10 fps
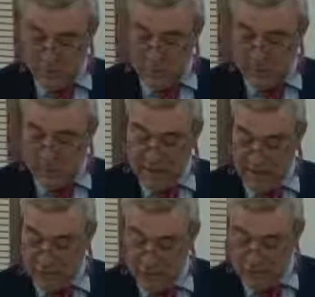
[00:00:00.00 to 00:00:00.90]

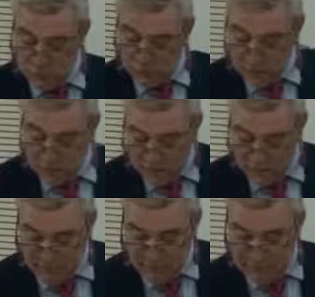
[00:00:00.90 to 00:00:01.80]
HMGOG,
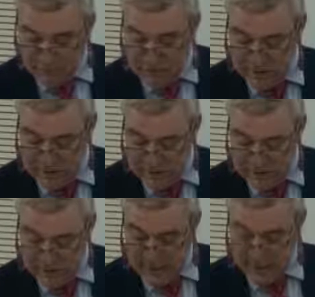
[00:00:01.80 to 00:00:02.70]
via the
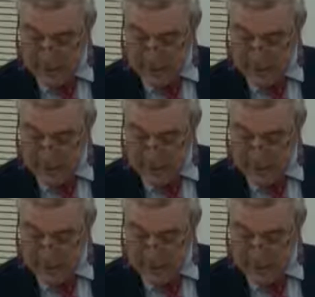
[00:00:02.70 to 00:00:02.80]
GSLA,